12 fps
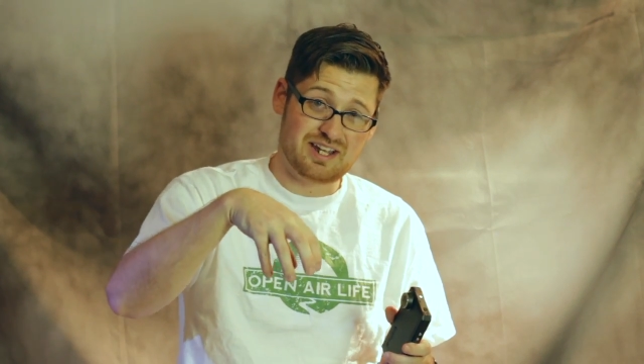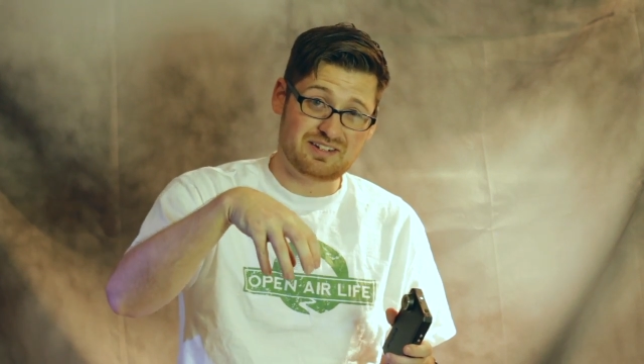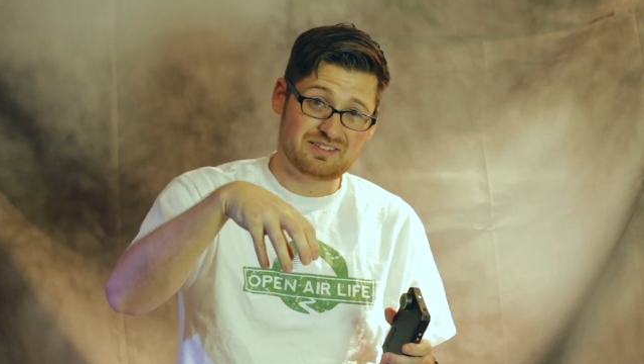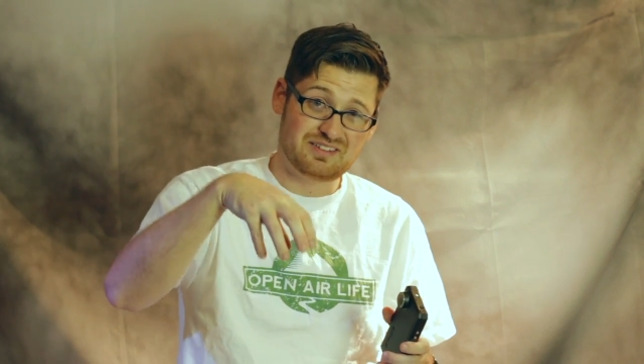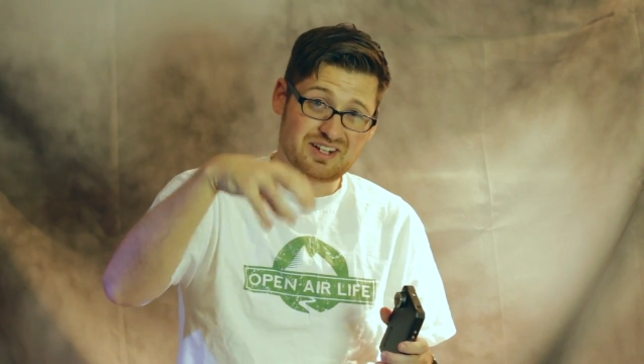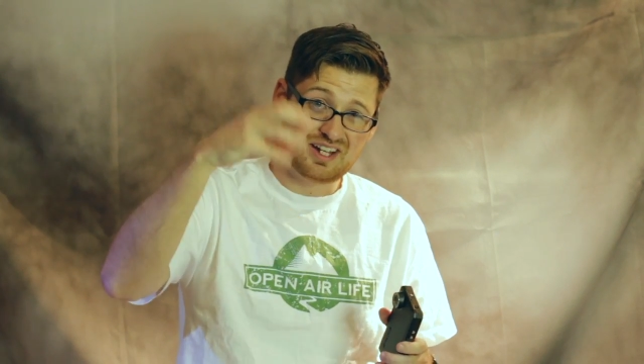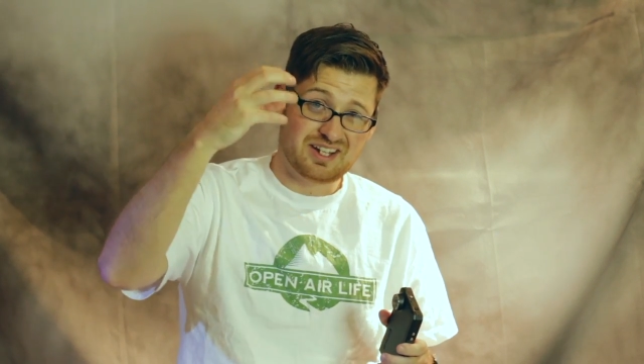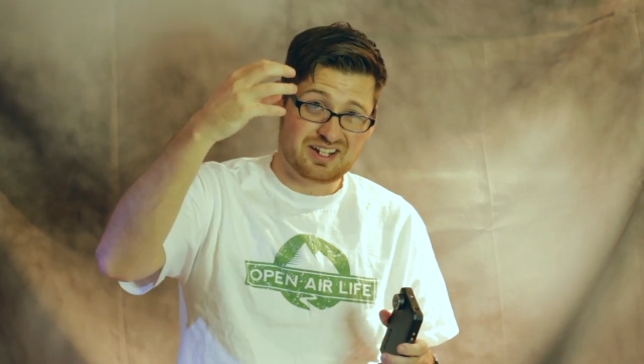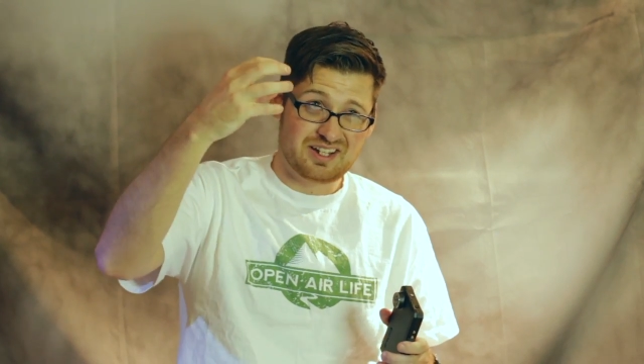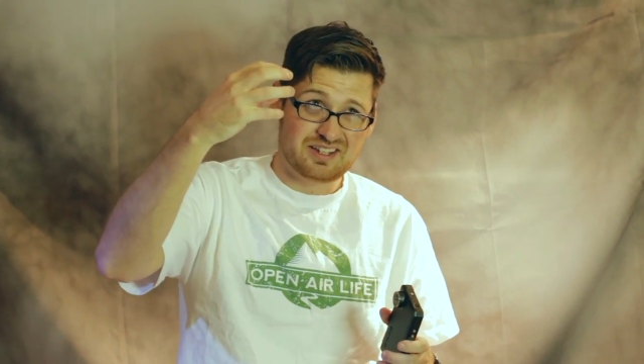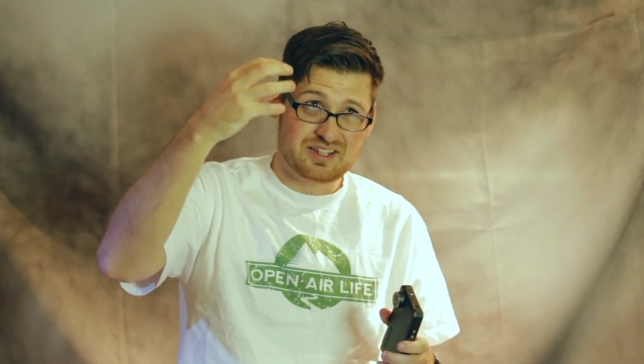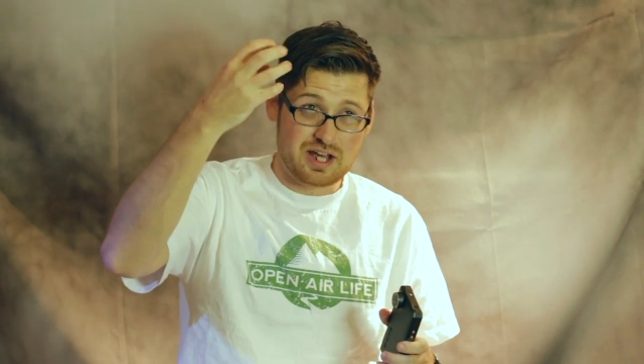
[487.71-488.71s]
the
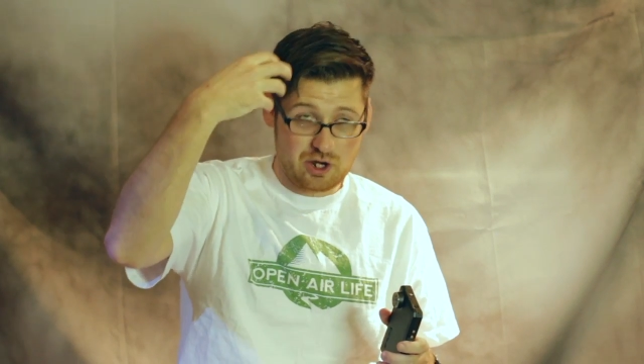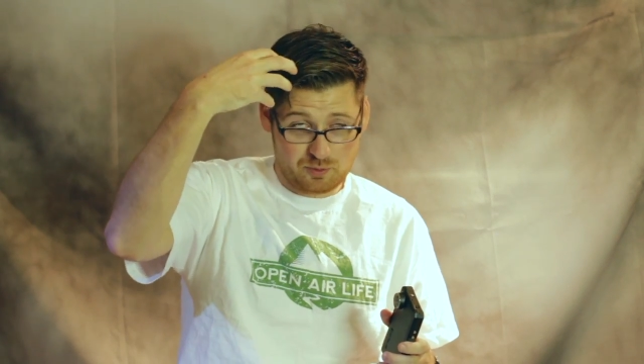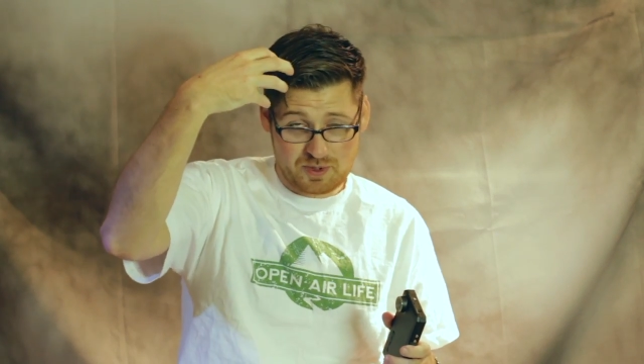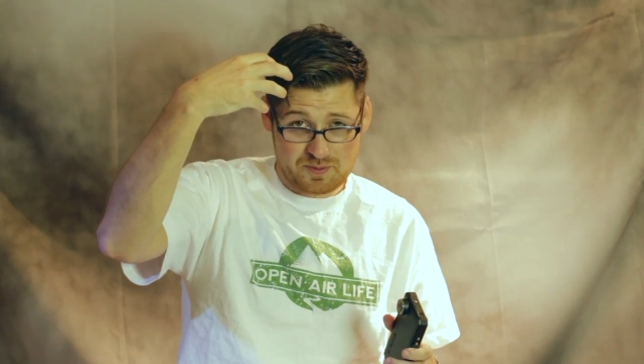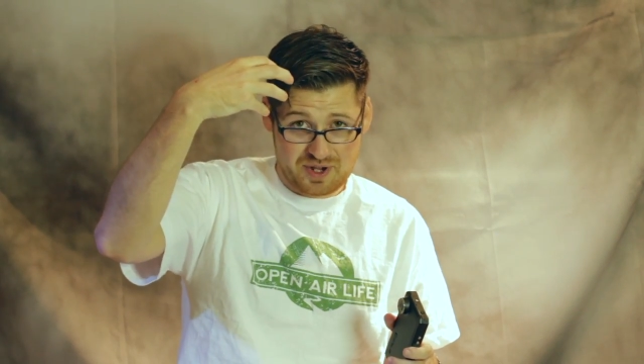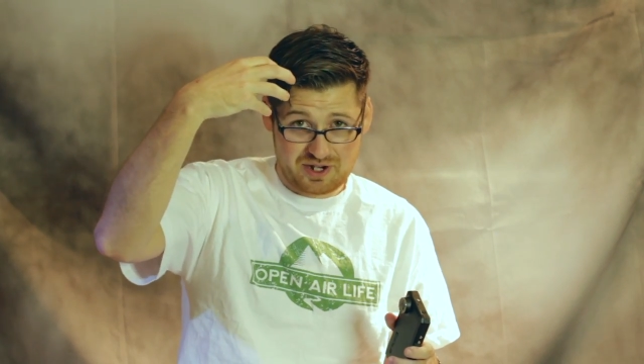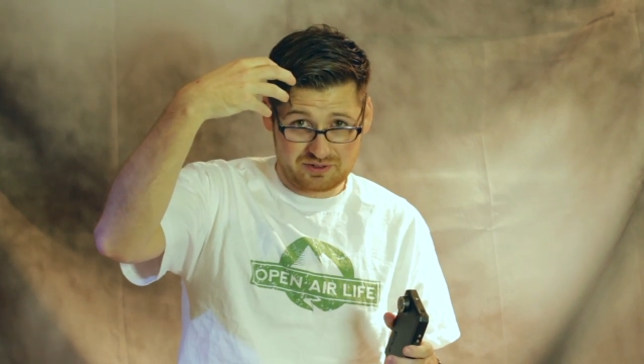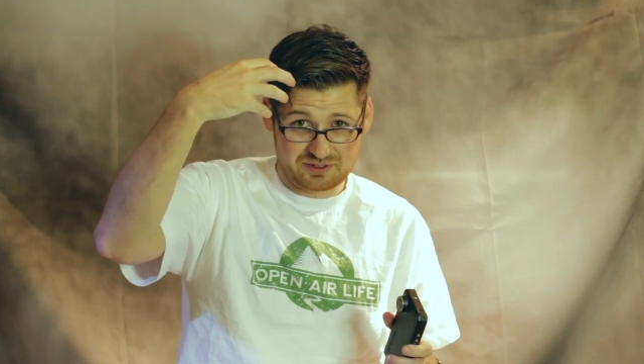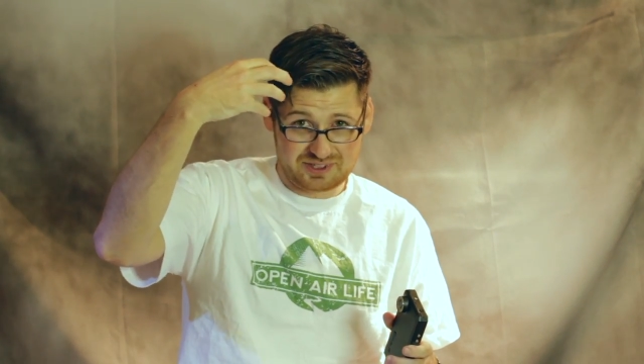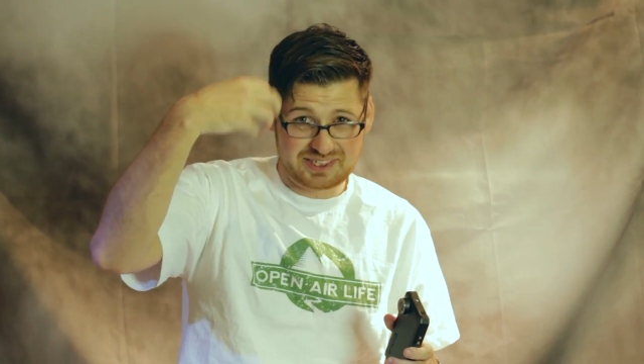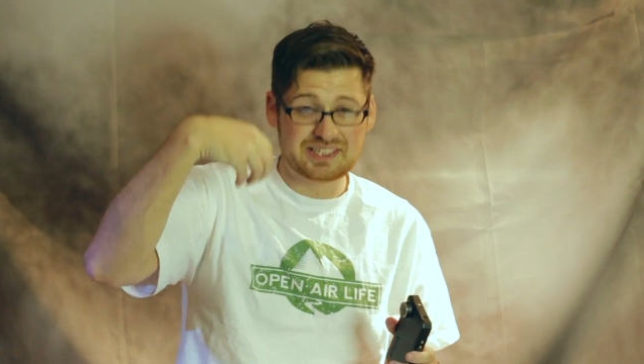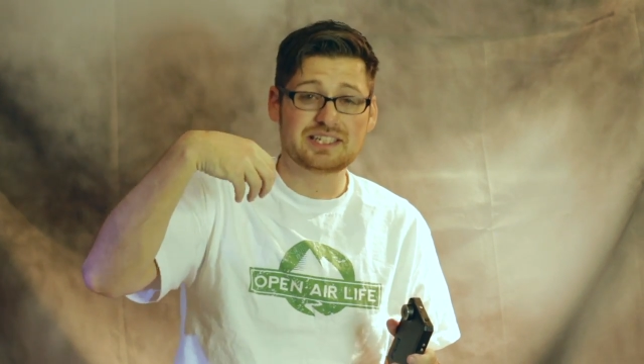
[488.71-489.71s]
helmet
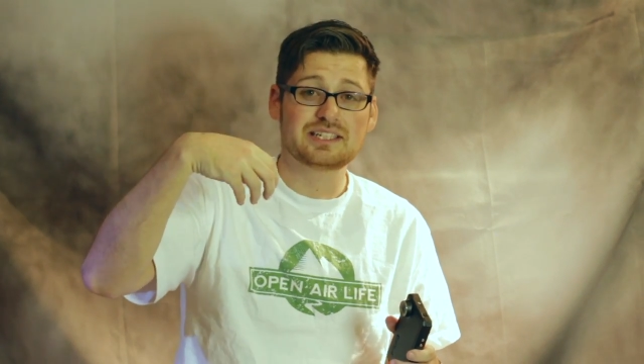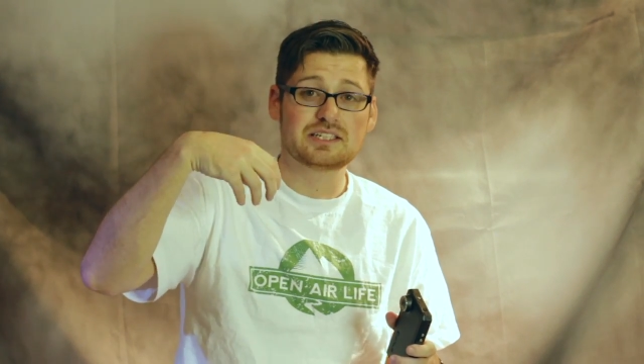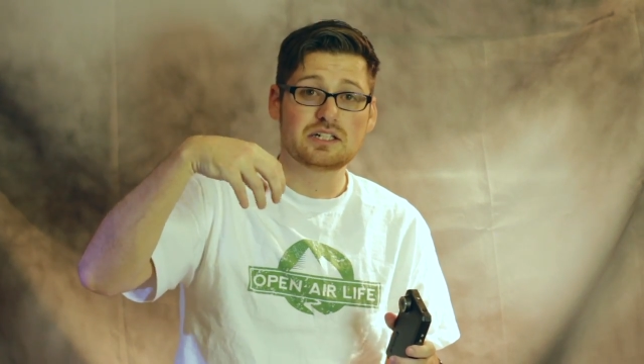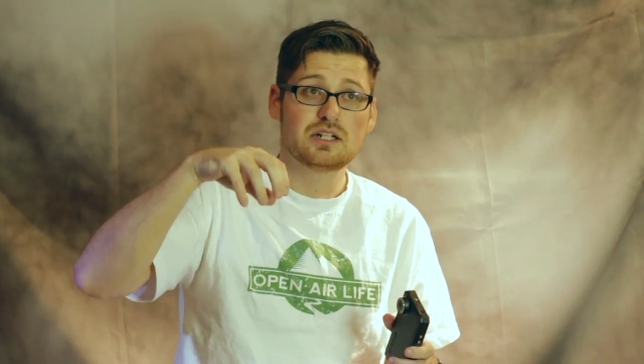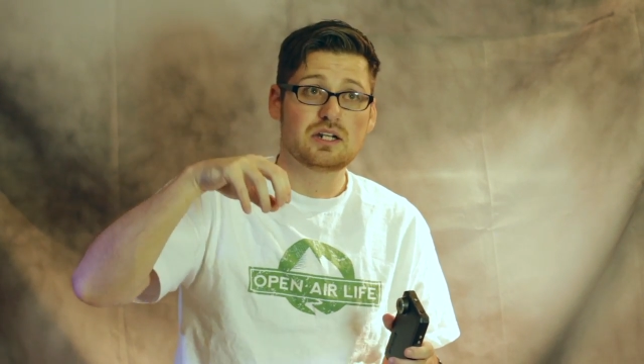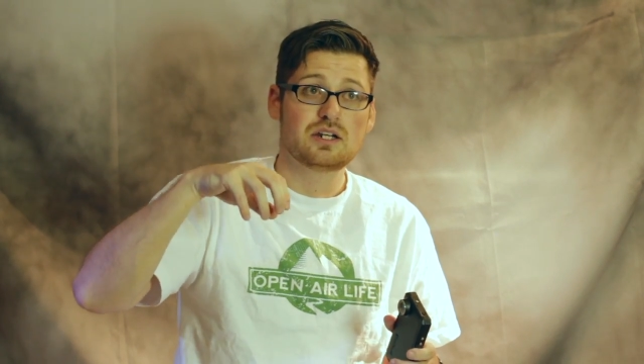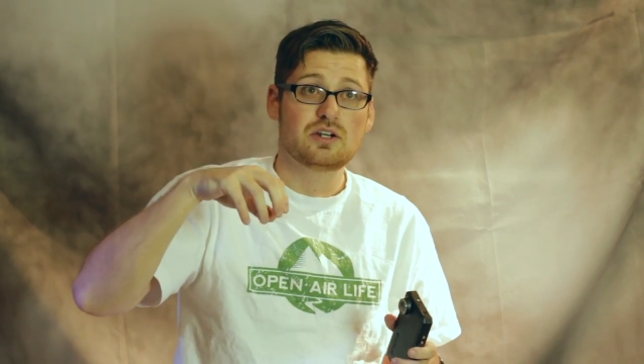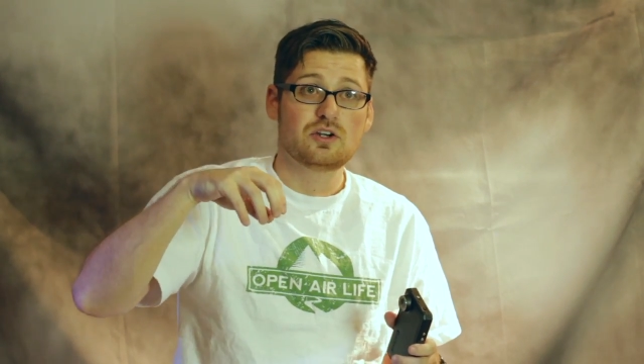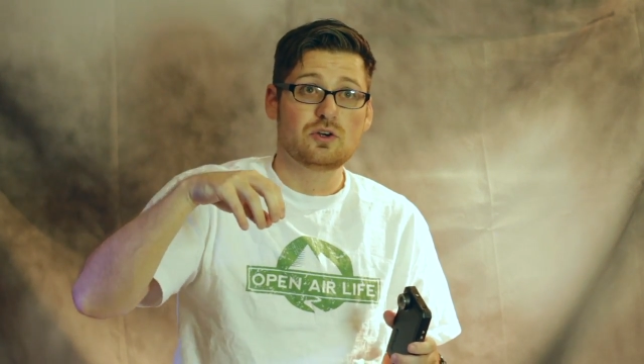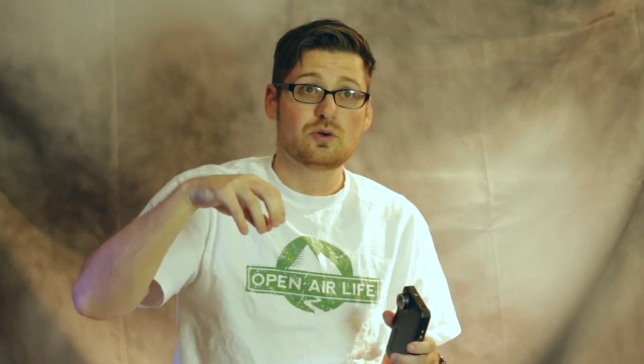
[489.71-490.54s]
mount, did,